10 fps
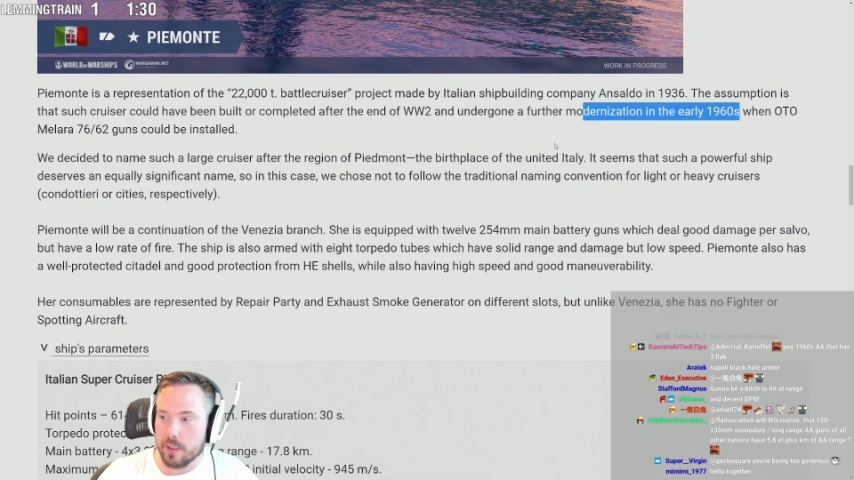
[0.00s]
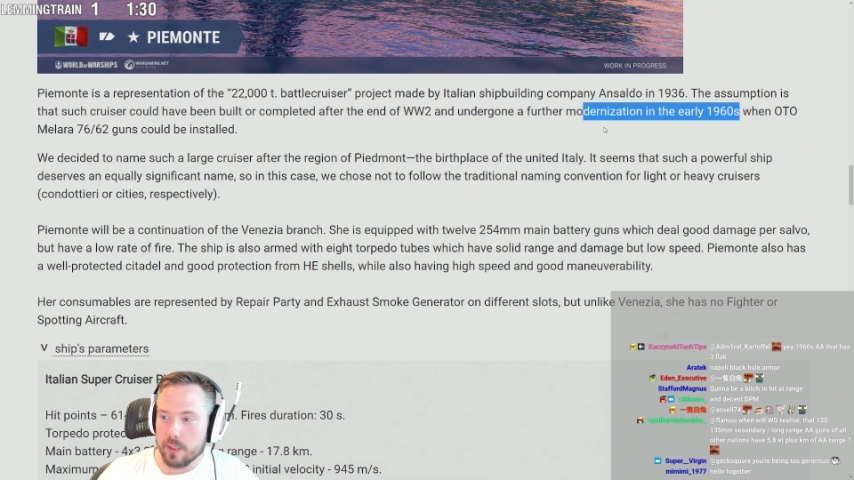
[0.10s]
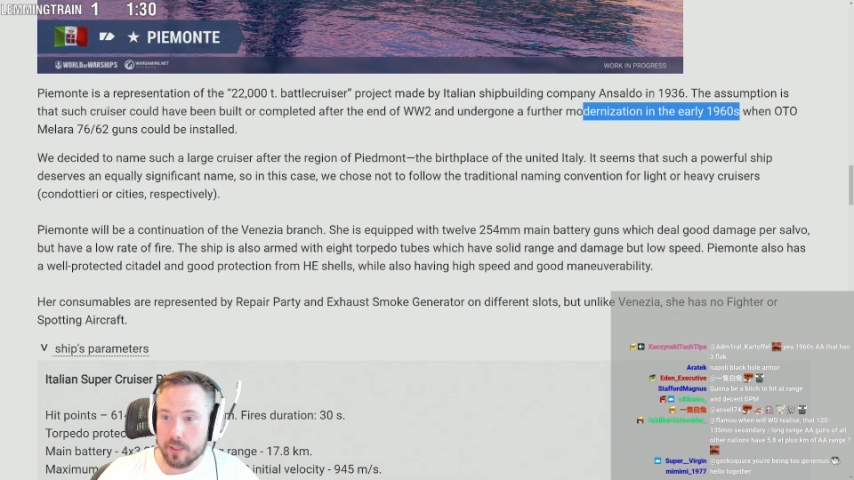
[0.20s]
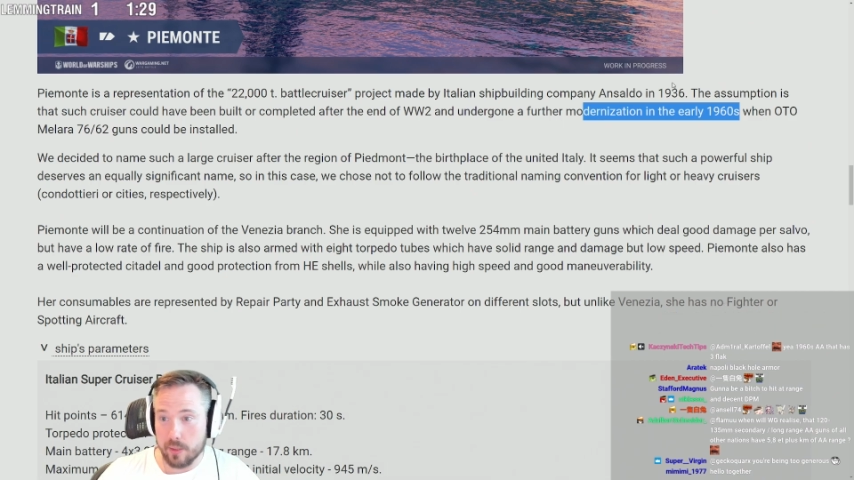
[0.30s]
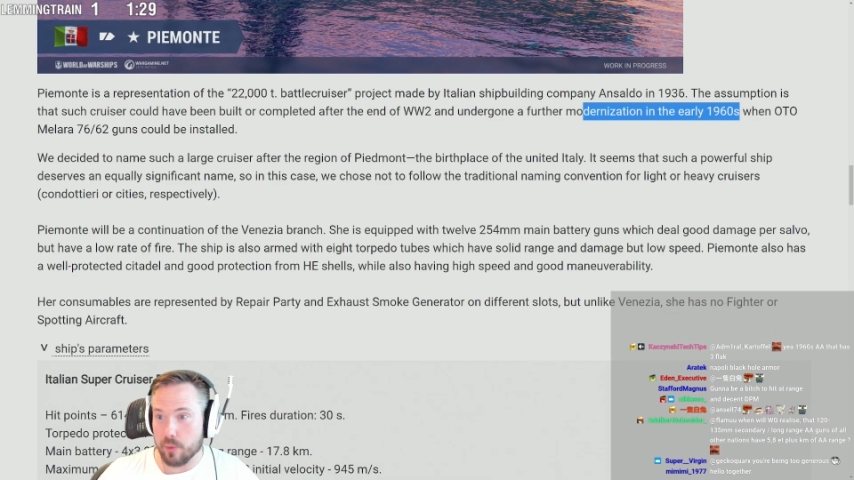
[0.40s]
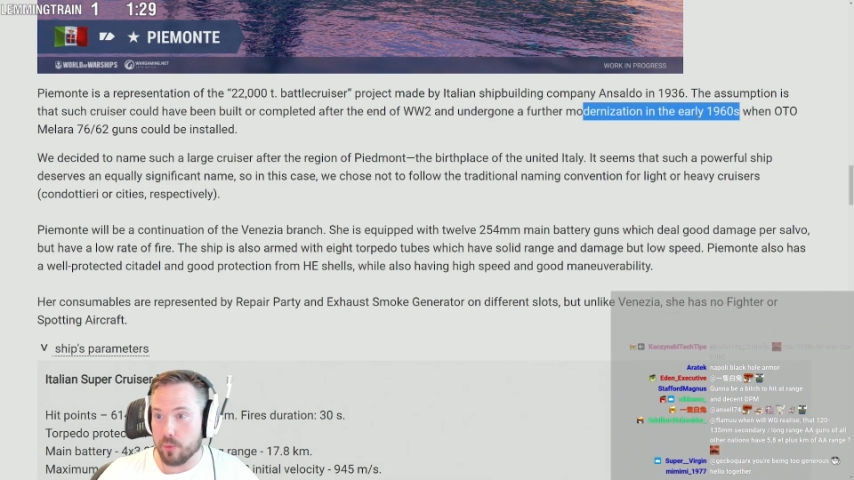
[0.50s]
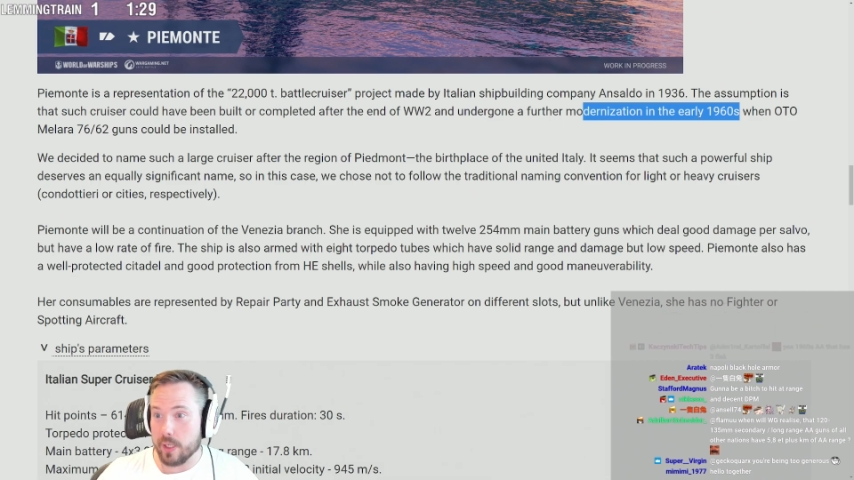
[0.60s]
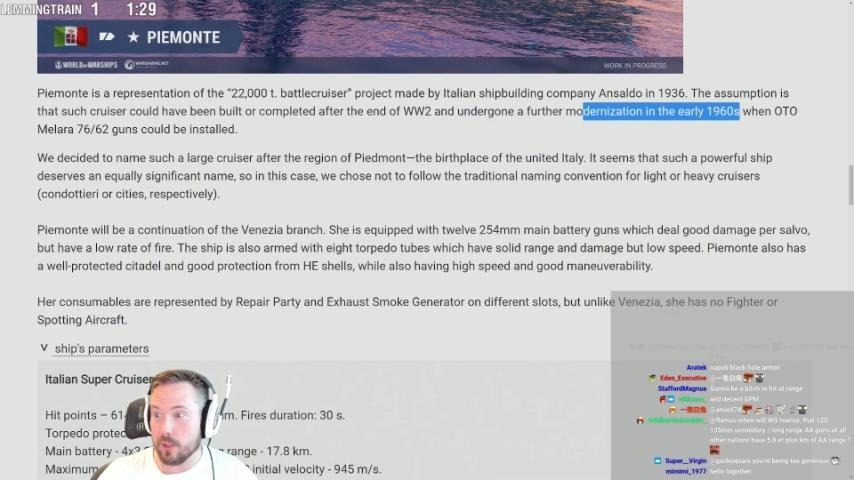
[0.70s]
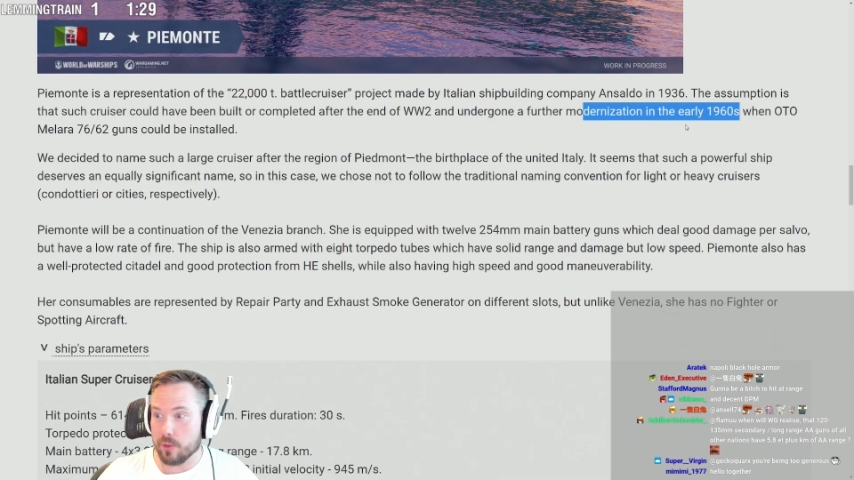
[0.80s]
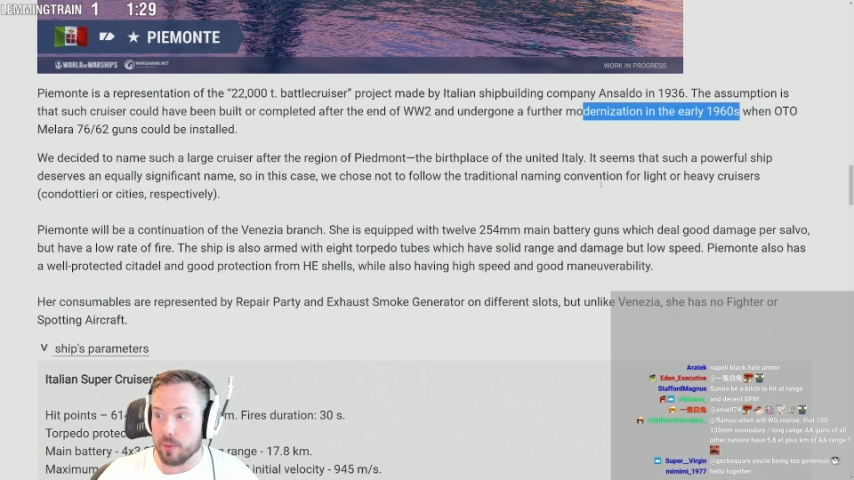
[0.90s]
because there were
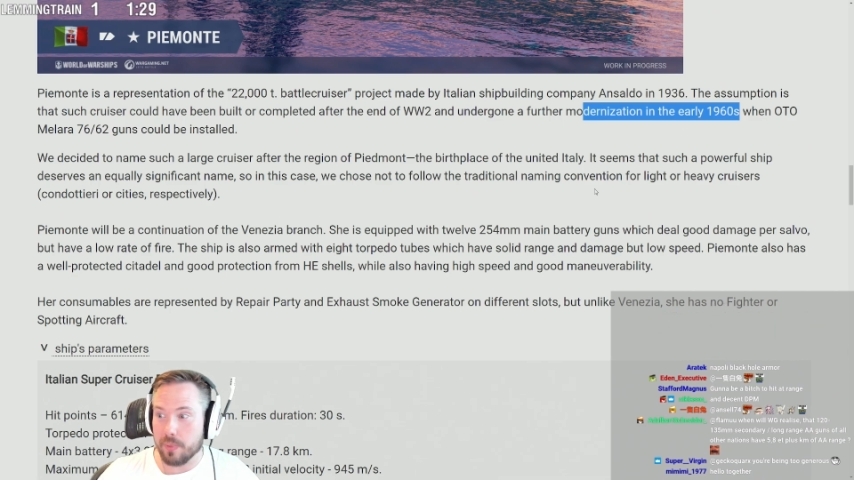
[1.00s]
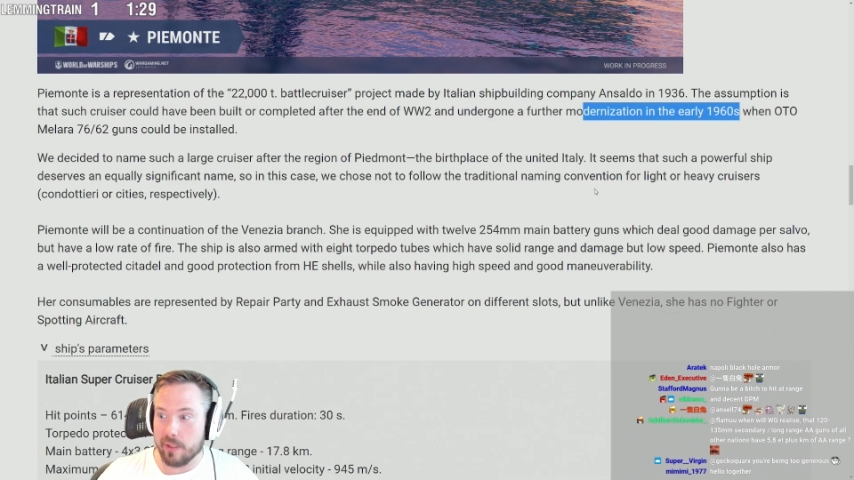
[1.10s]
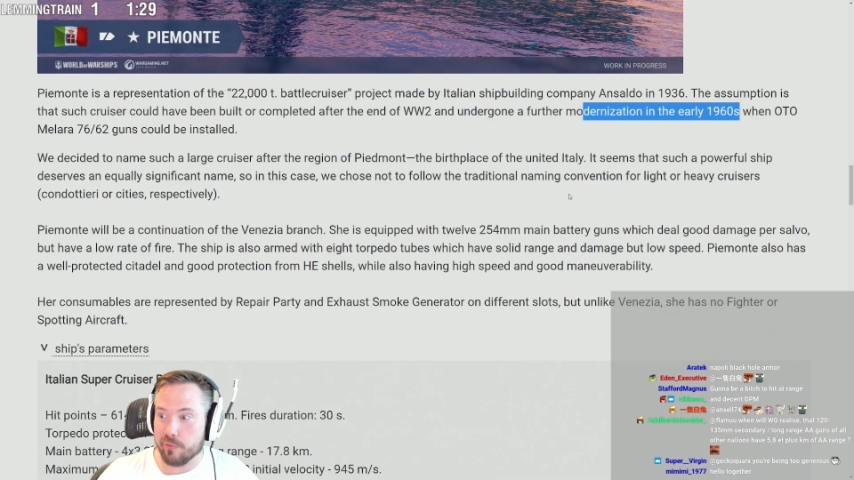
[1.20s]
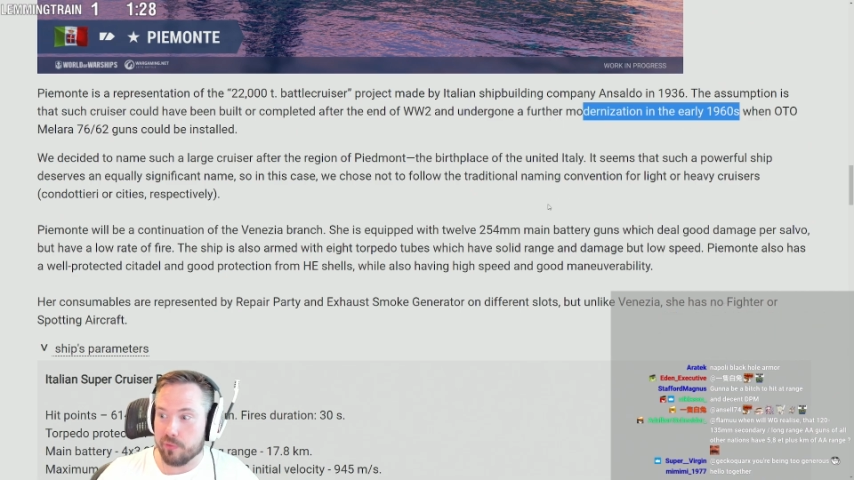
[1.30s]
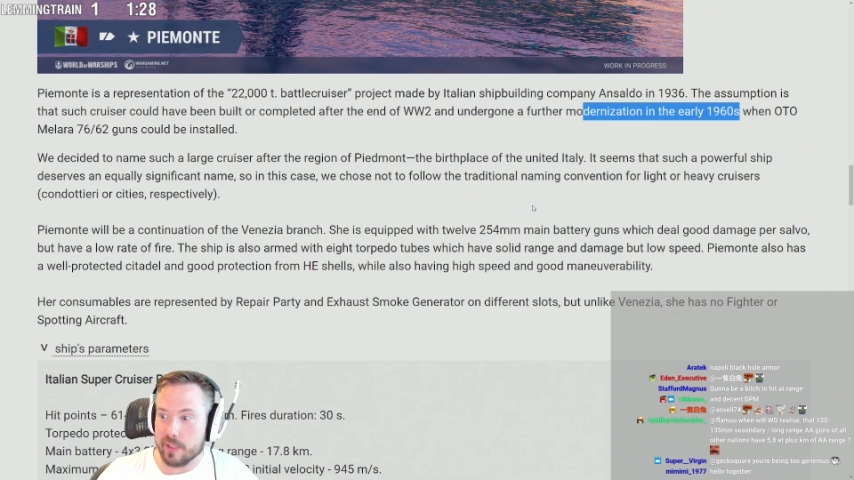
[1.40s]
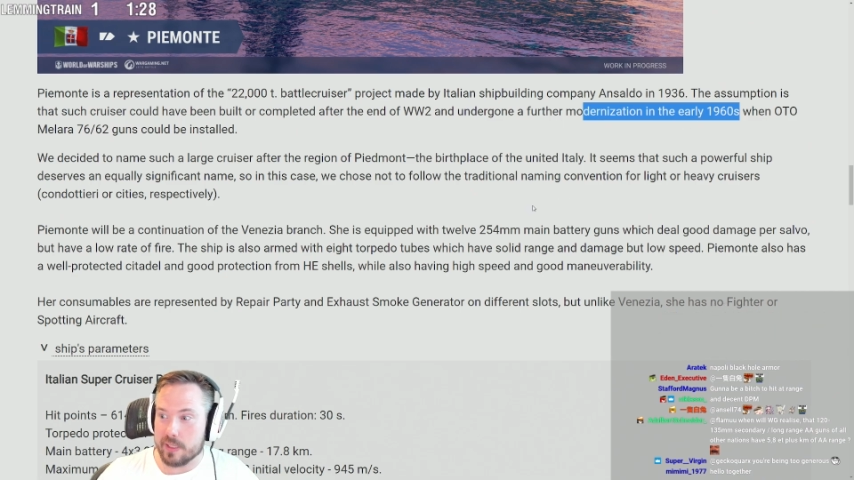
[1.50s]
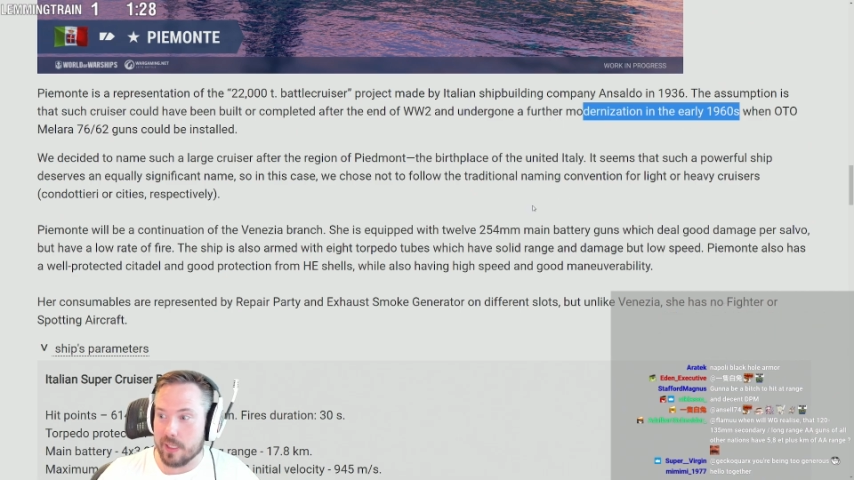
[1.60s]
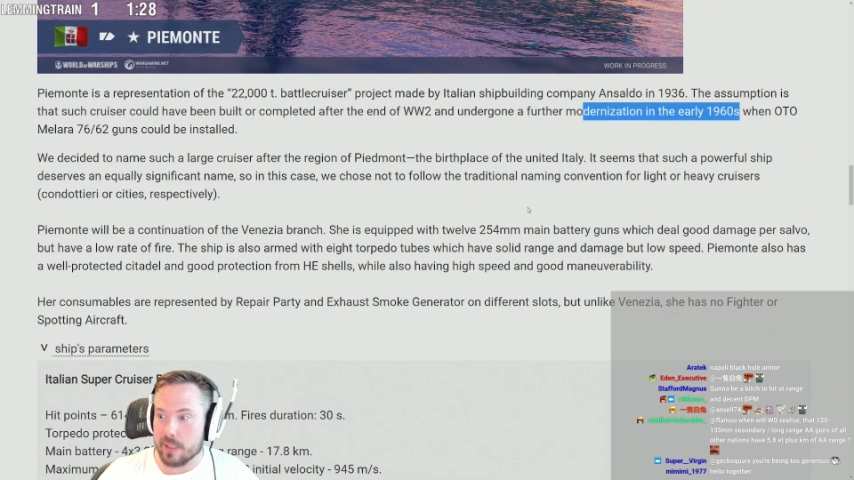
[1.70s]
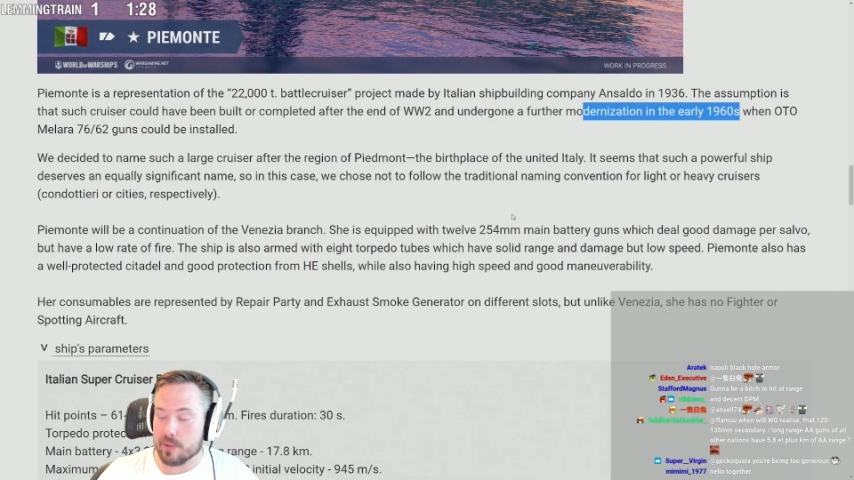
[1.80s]
quite a lot of plane threats then,